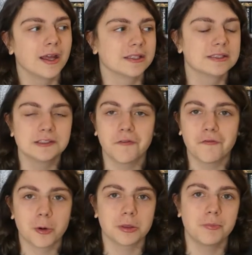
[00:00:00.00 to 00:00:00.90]
This is the
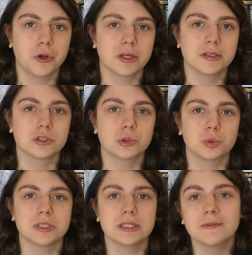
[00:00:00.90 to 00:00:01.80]
fourth book in the
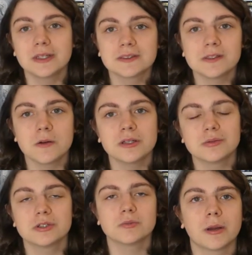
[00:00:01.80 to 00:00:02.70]
Truly Devious series,
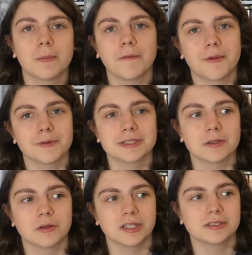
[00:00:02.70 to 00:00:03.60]
which of my favorite
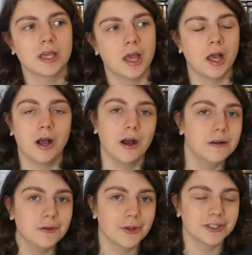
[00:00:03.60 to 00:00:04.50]
series
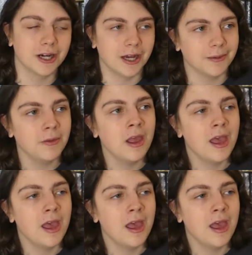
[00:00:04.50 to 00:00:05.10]
of all time.